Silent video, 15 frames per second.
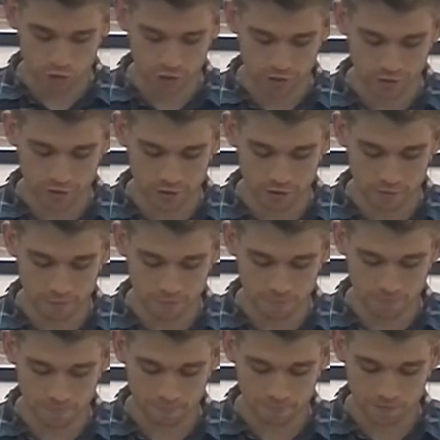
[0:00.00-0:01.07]
to another.
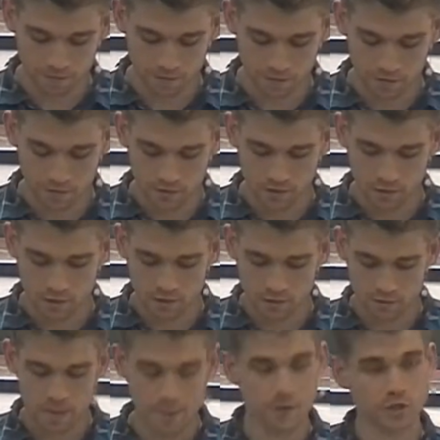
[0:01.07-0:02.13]

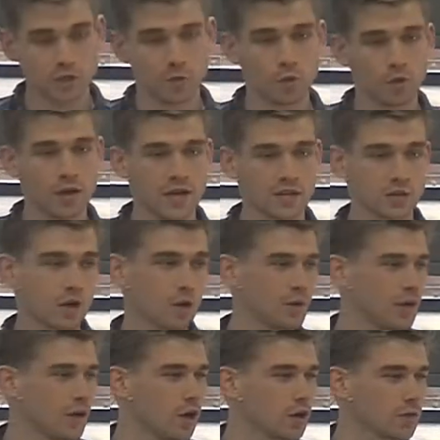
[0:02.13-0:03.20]
Maybe someone has got a
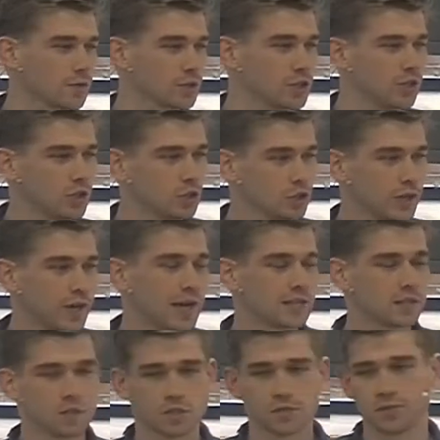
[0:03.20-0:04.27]
real heart for children and
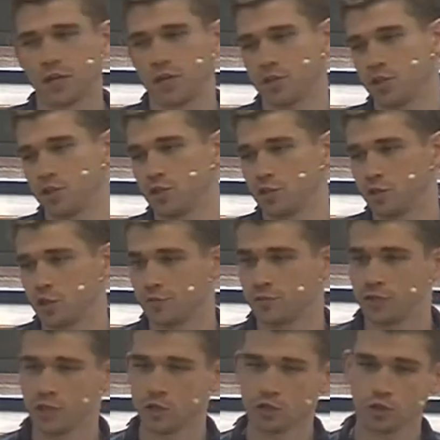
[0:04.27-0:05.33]
has lots of chances to
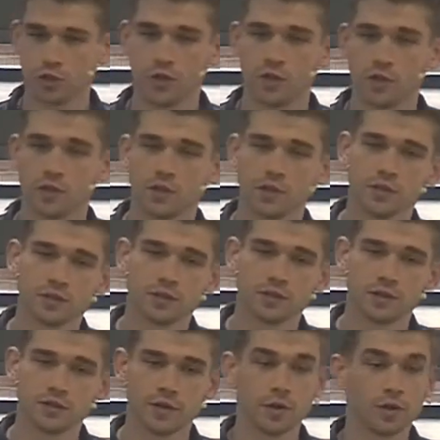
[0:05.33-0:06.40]
serve children.
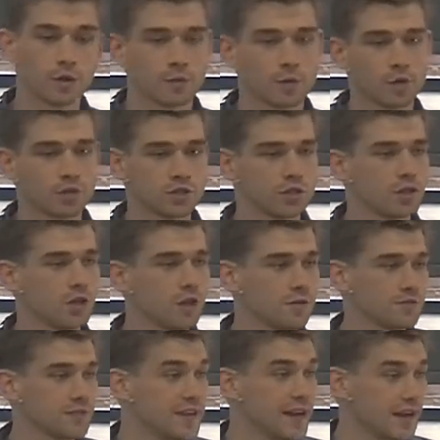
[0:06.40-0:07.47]
Another person
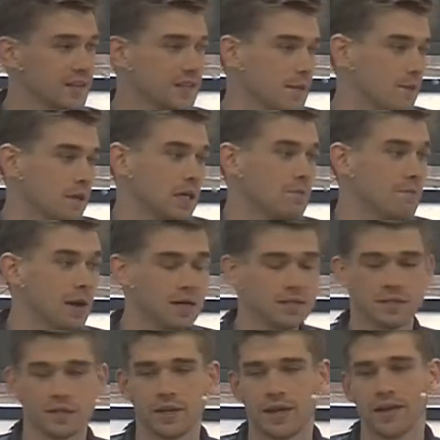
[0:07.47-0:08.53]
loves the academically
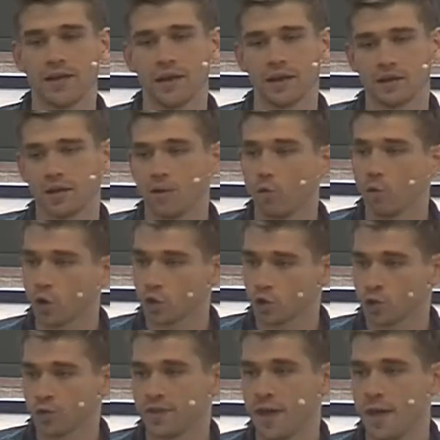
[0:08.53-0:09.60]
minded and kind of
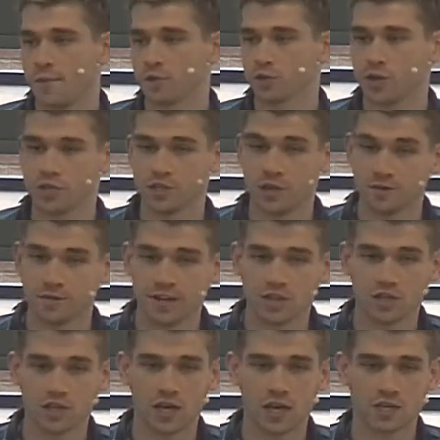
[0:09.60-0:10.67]
works with them and tries to
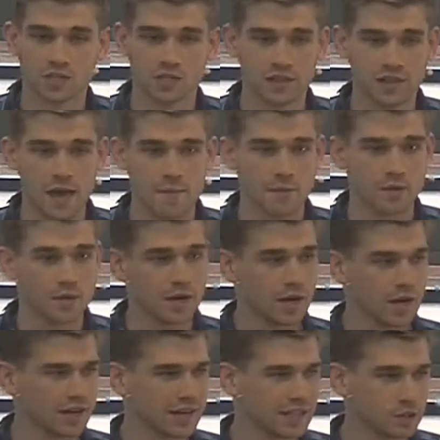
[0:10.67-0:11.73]
evangelize to them
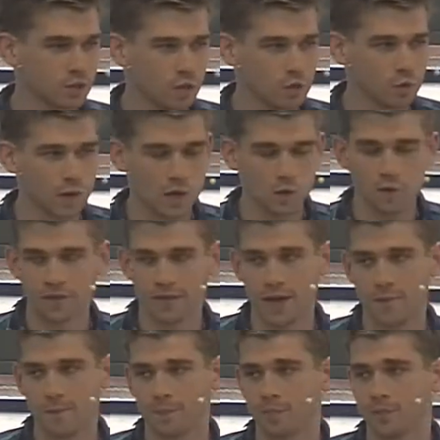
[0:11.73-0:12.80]
and gets on well with
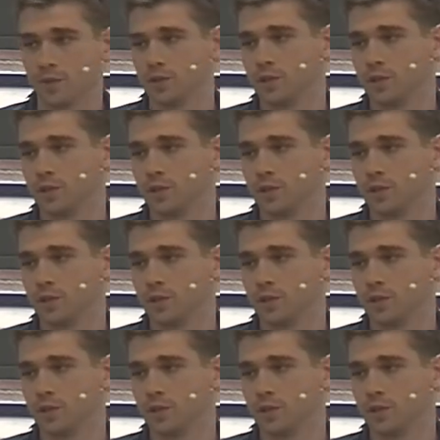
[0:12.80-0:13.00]
them.